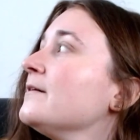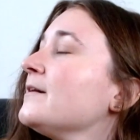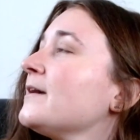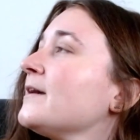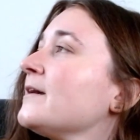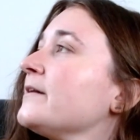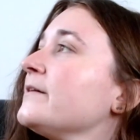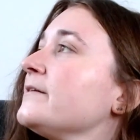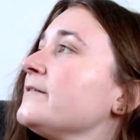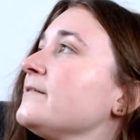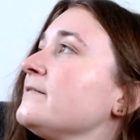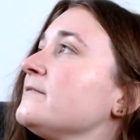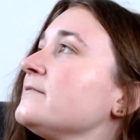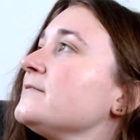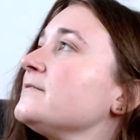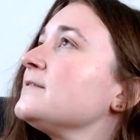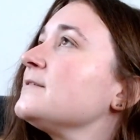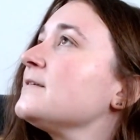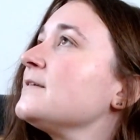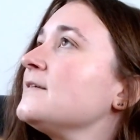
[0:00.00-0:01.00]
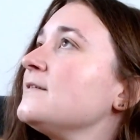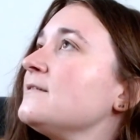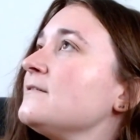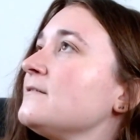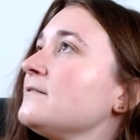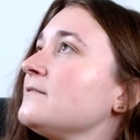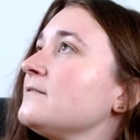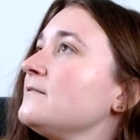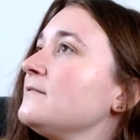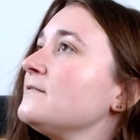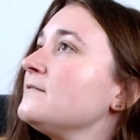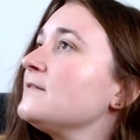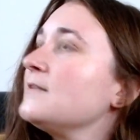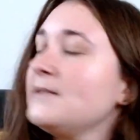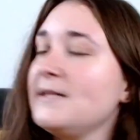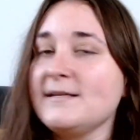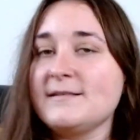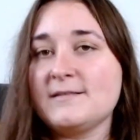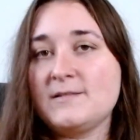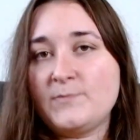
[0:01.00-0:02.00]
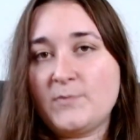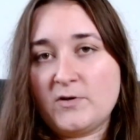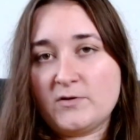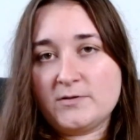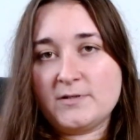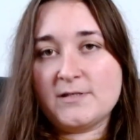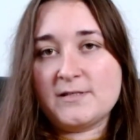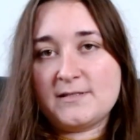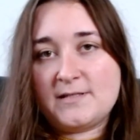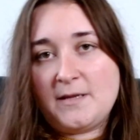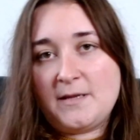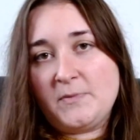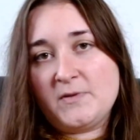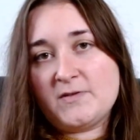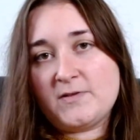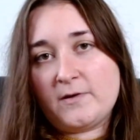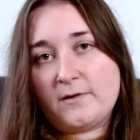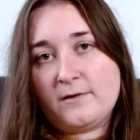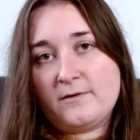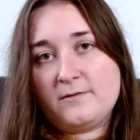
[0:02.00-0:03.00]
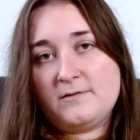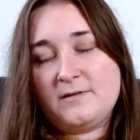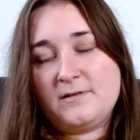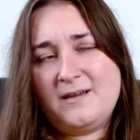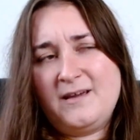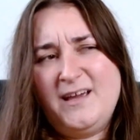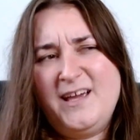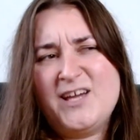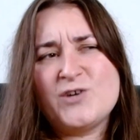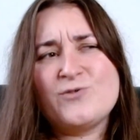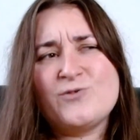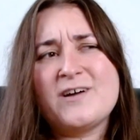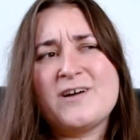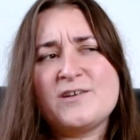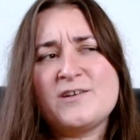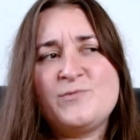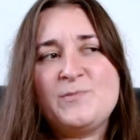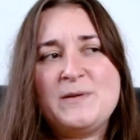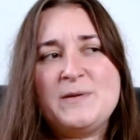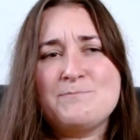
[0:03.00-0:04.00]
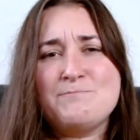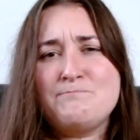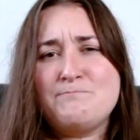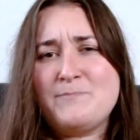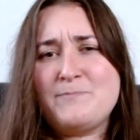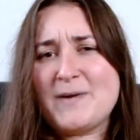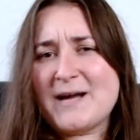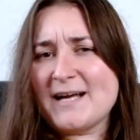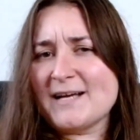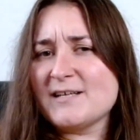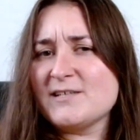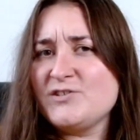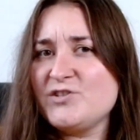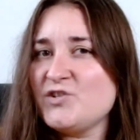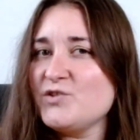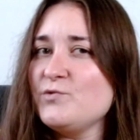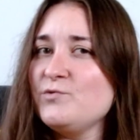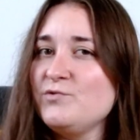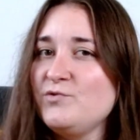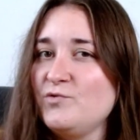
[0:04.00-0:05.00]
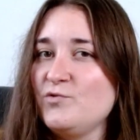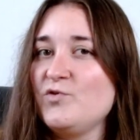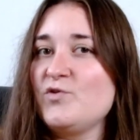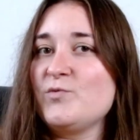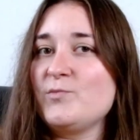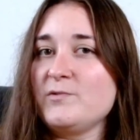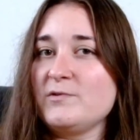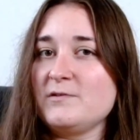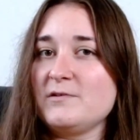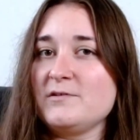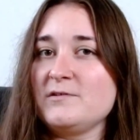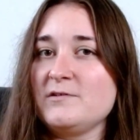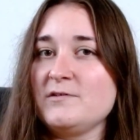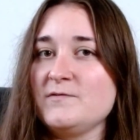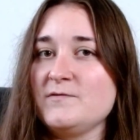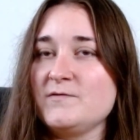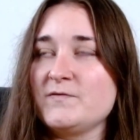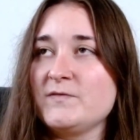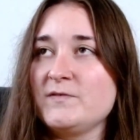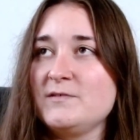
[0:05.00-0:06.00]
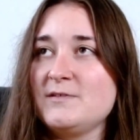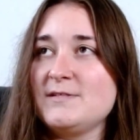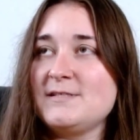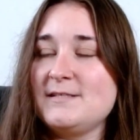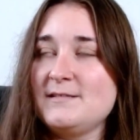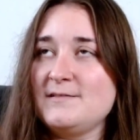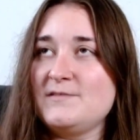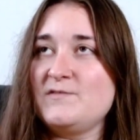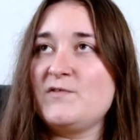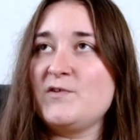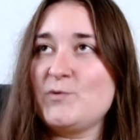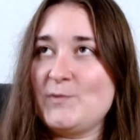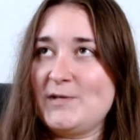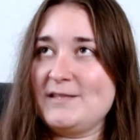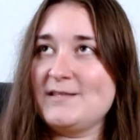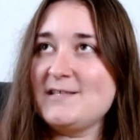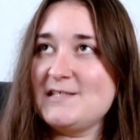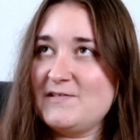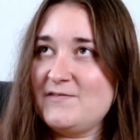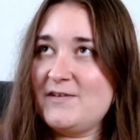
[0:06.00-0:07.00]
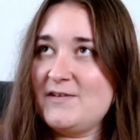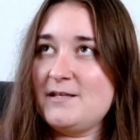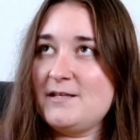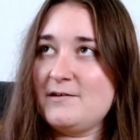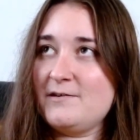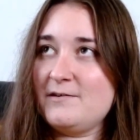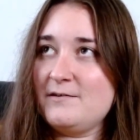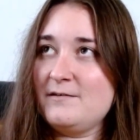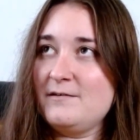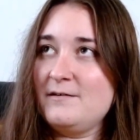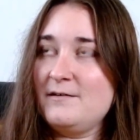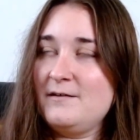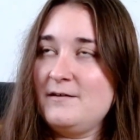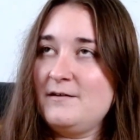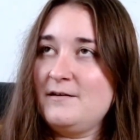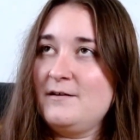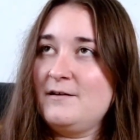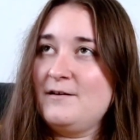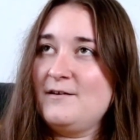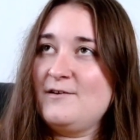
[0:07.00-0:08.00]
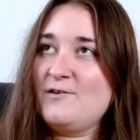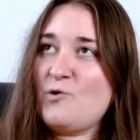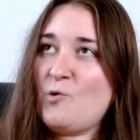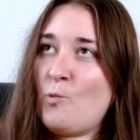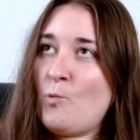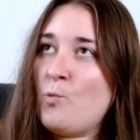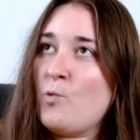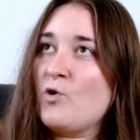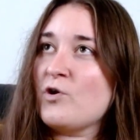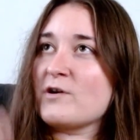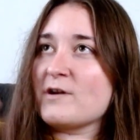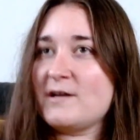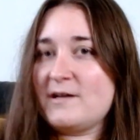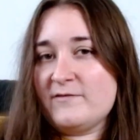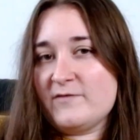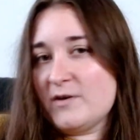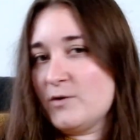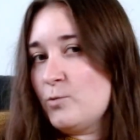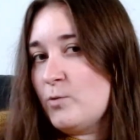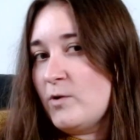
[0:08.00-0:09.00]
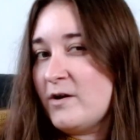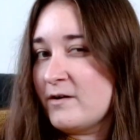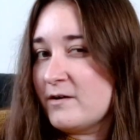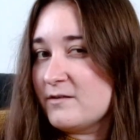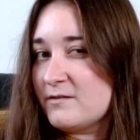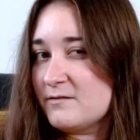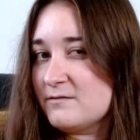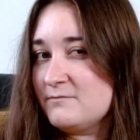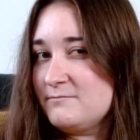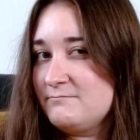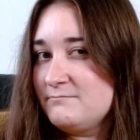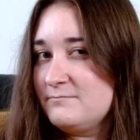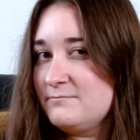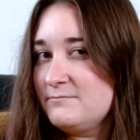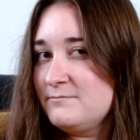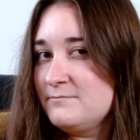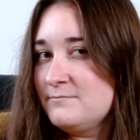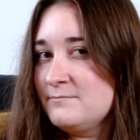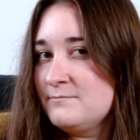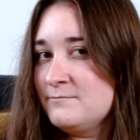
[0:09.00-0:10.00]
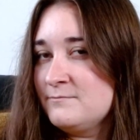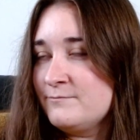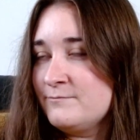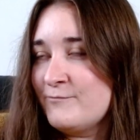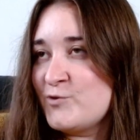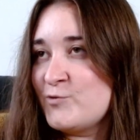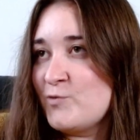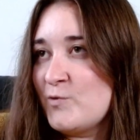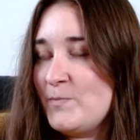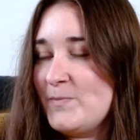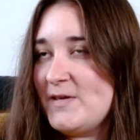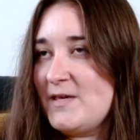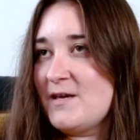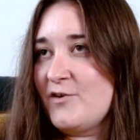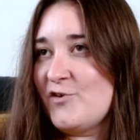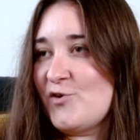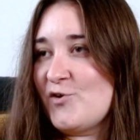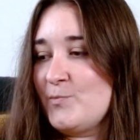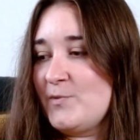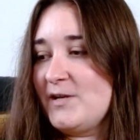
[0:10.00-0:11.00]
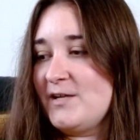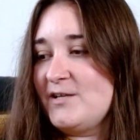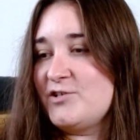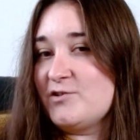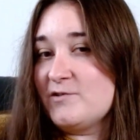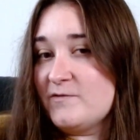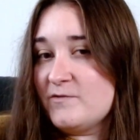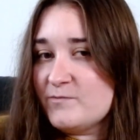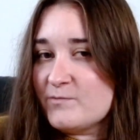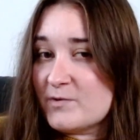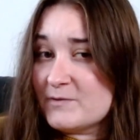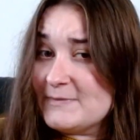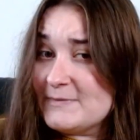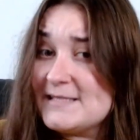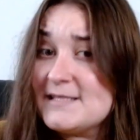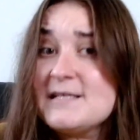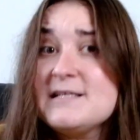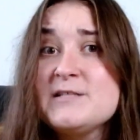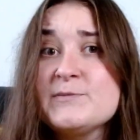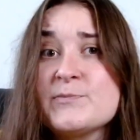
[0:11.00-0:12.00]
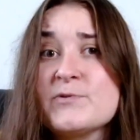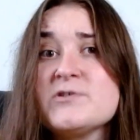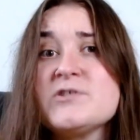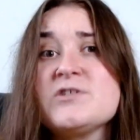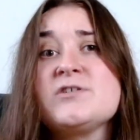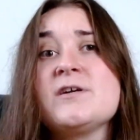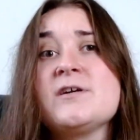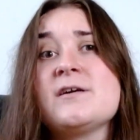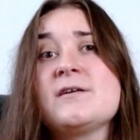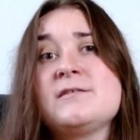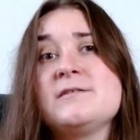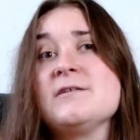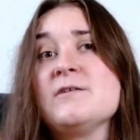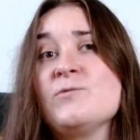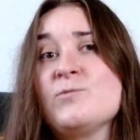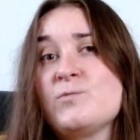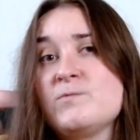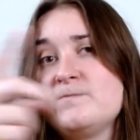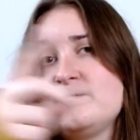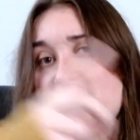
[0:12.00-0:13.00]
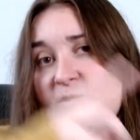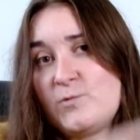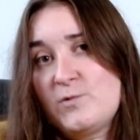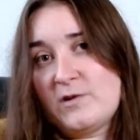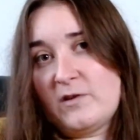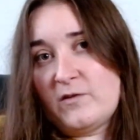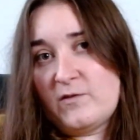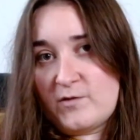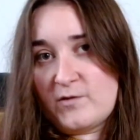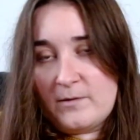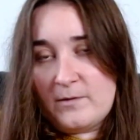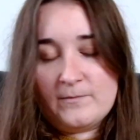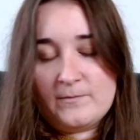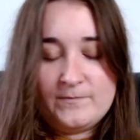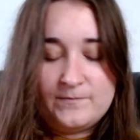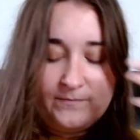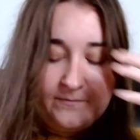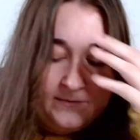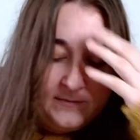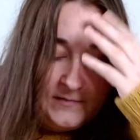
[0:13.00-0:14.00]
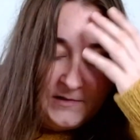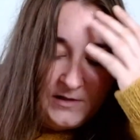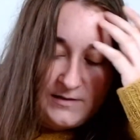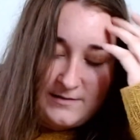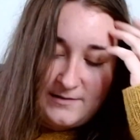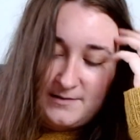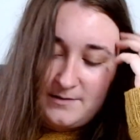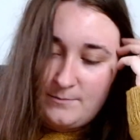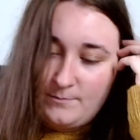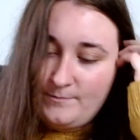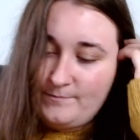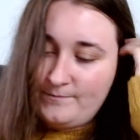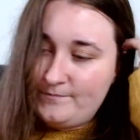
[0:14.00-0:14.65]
And in the next podcast episode, it will kind of be back to normal of, since filming this video, what have I worked on? Which will be a combination of probably these projects and the ones from last time.